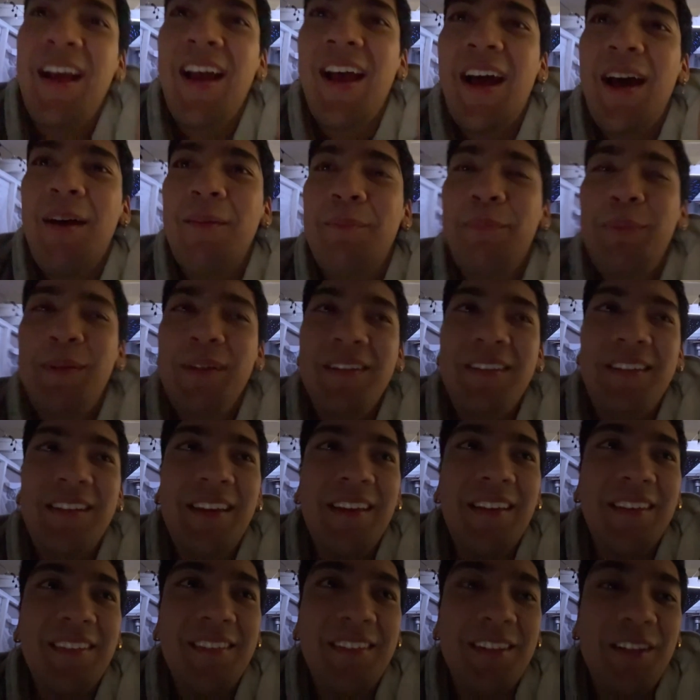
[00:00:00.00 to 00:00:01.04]
I have
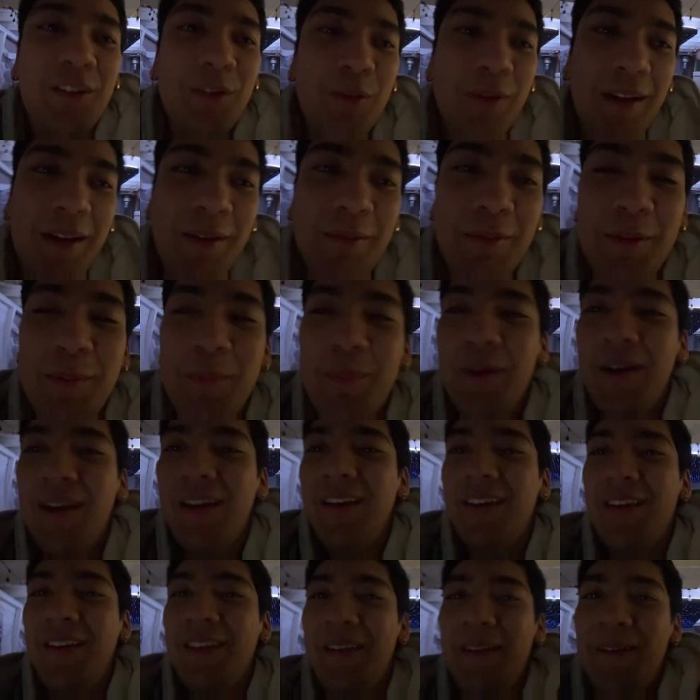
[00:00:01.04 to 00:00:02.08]
PTSD or whatever, but
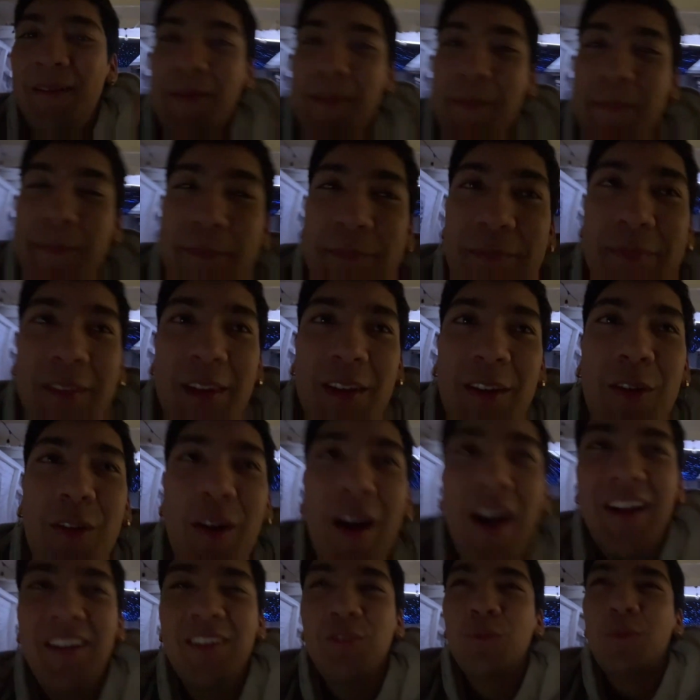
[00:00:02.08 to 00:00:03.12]
look,
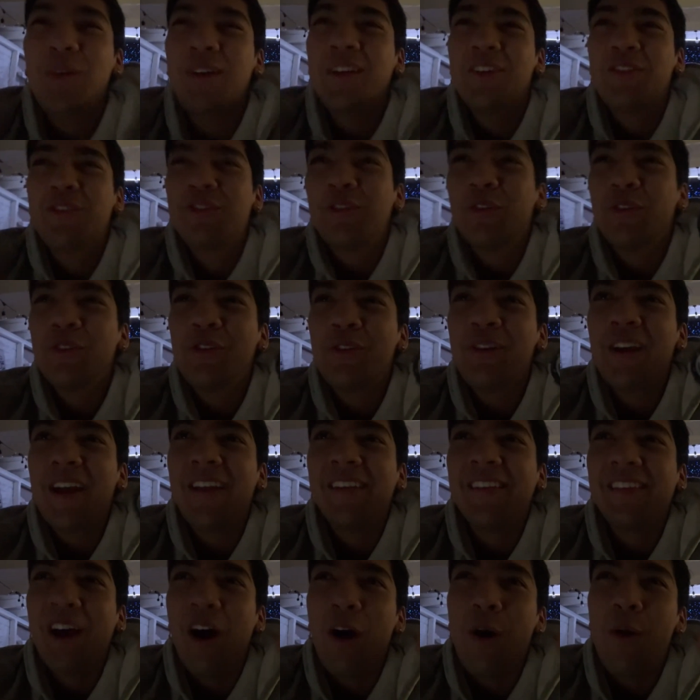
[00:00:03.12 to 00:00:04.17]
I just want to show you
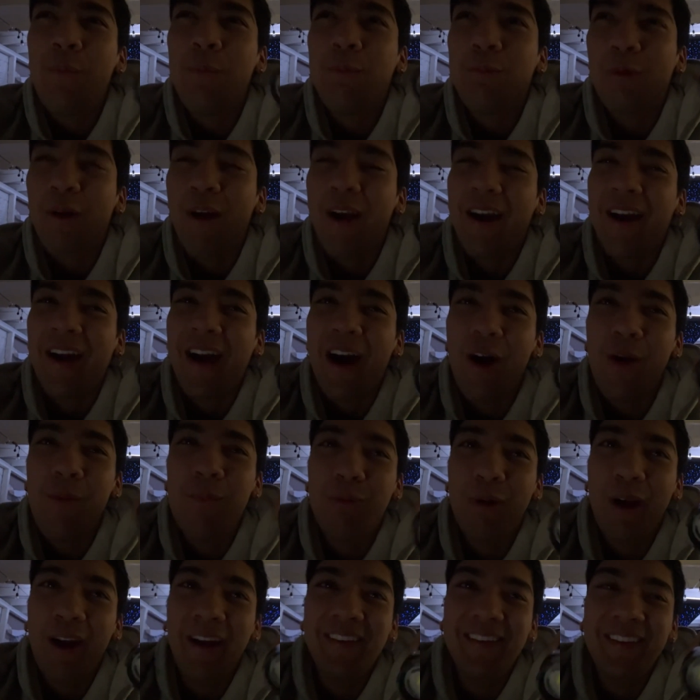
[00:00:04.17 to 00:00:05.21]
guys how, how
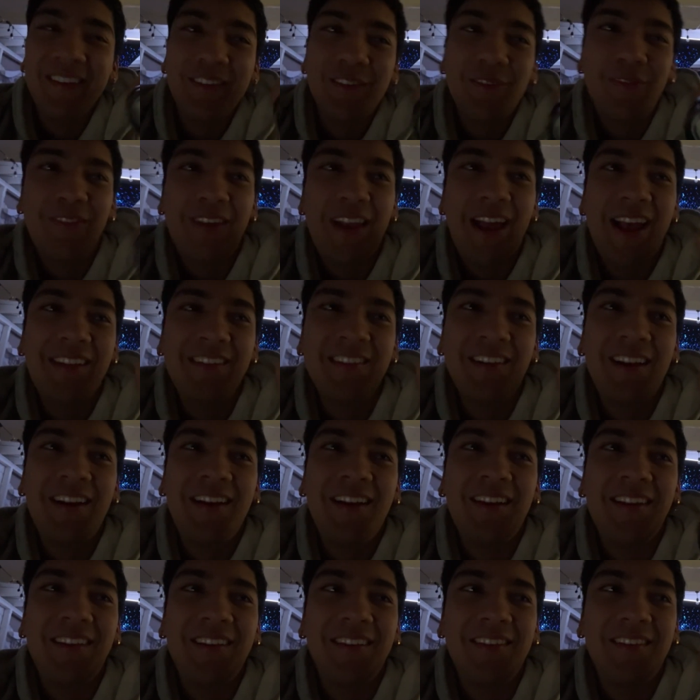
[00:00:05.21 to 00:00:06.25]
bright this flashlight
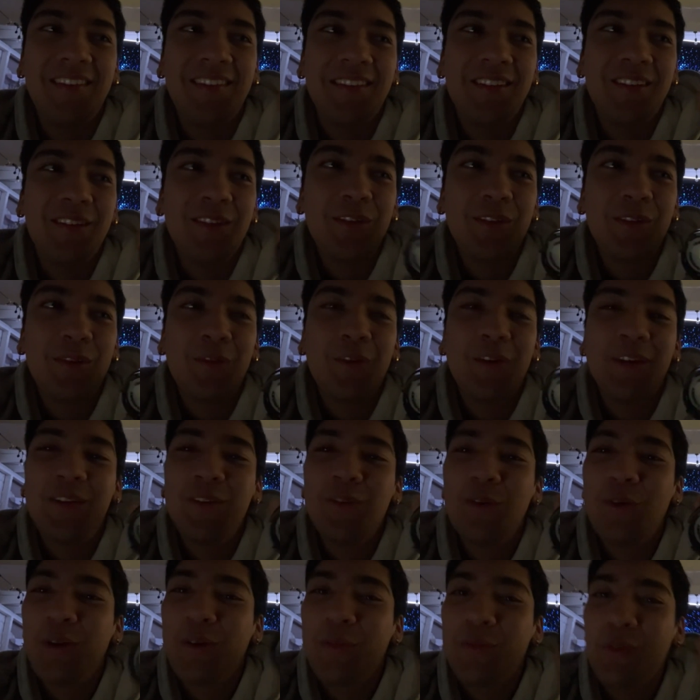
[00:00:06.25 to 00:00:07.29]
is in
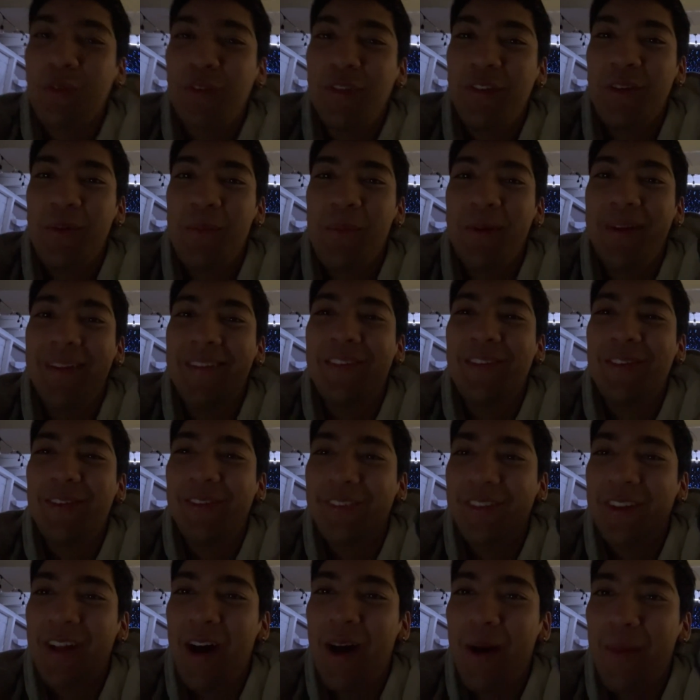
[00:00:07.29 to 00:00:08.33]
order for somebody to
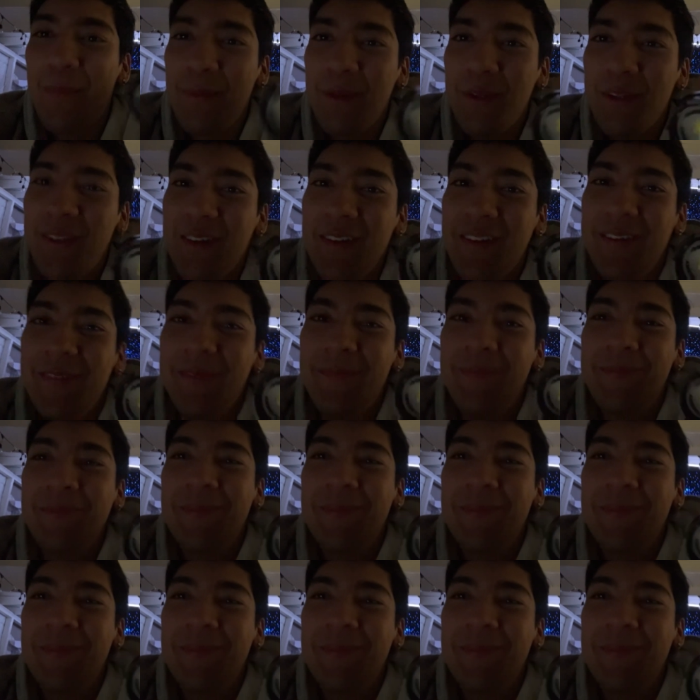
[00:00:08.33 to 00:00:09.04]
stop, you know?